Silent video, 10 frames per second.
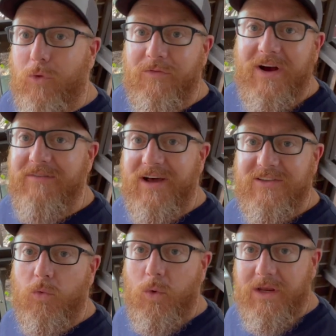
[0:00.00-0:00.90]
or 5
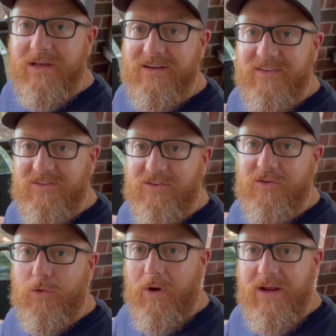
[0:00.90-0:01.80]
nights a week. This is a
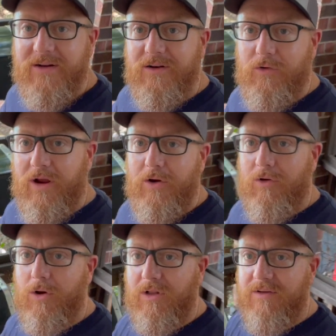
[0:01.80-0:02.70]
great
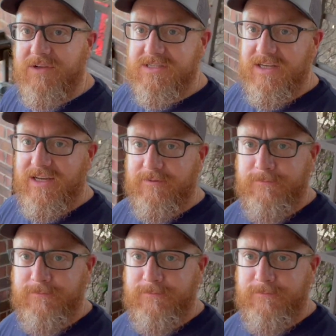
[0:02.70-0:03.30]
grill. Love this thing.